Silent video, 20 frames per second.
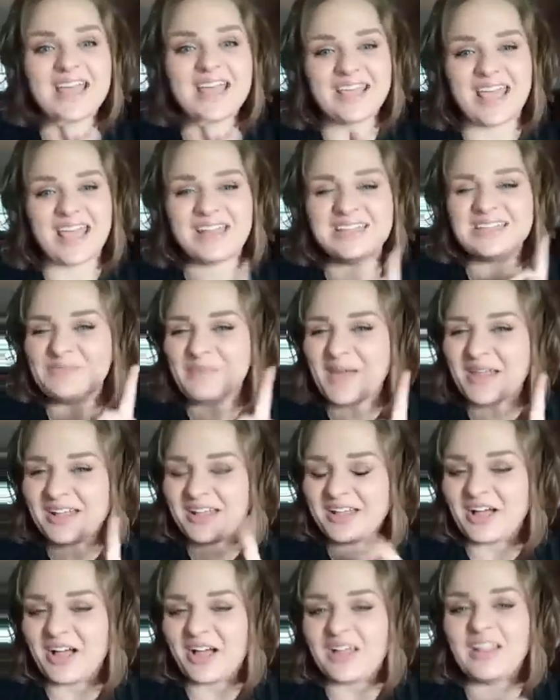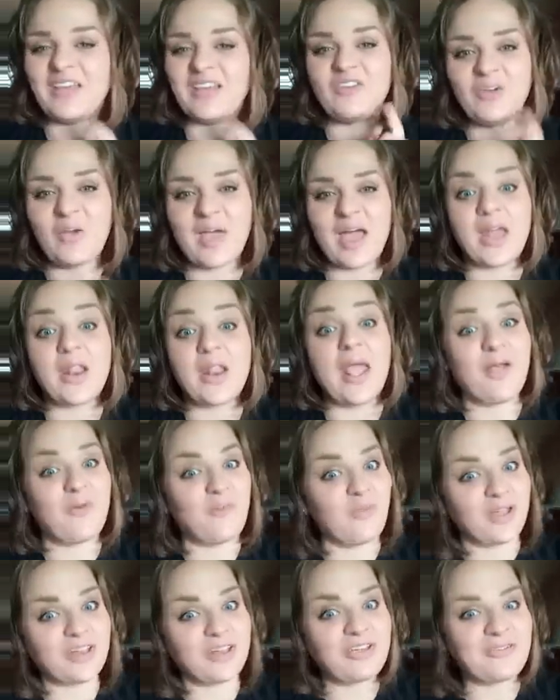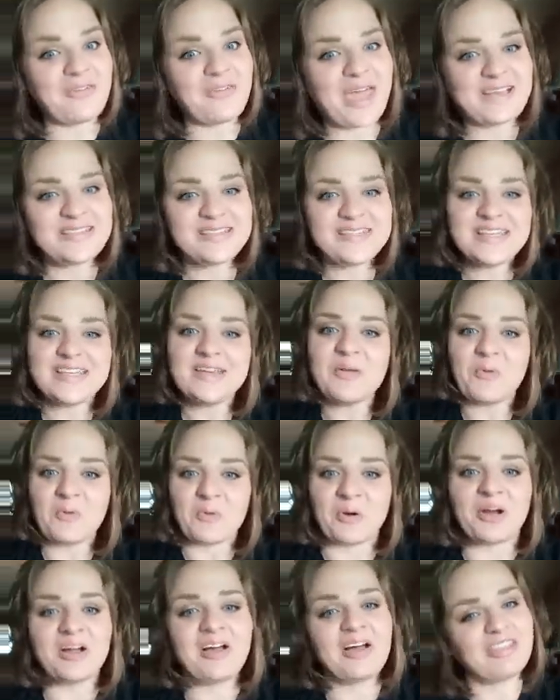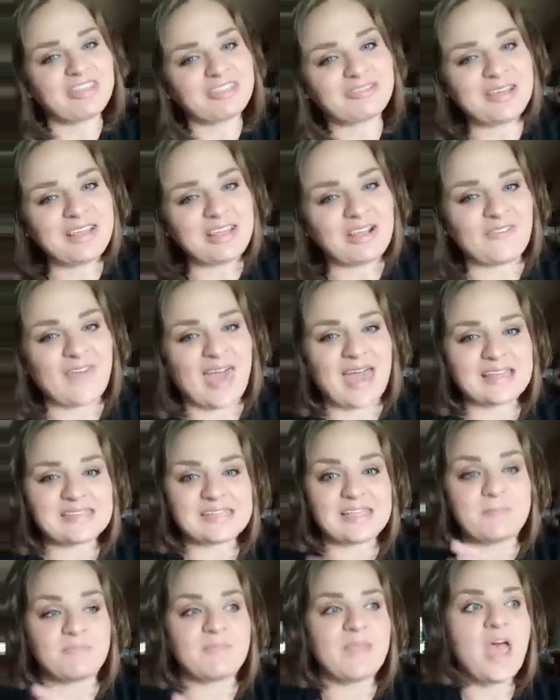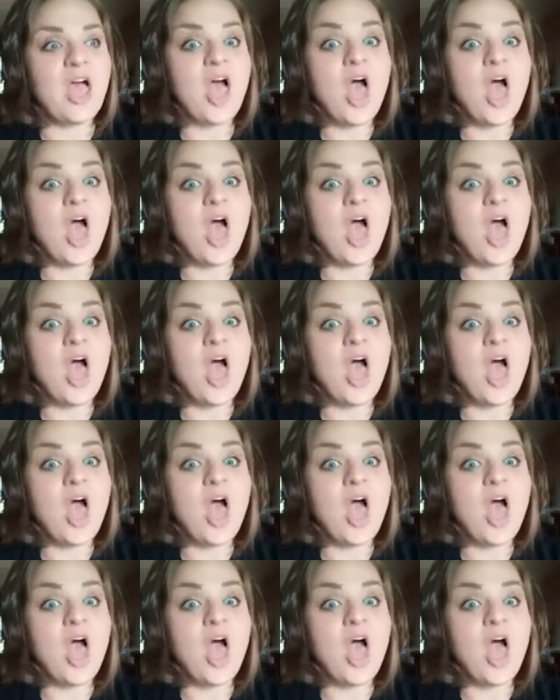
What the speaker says: again, depending on if you had a 1-year vaccine or a 3-year vaccine.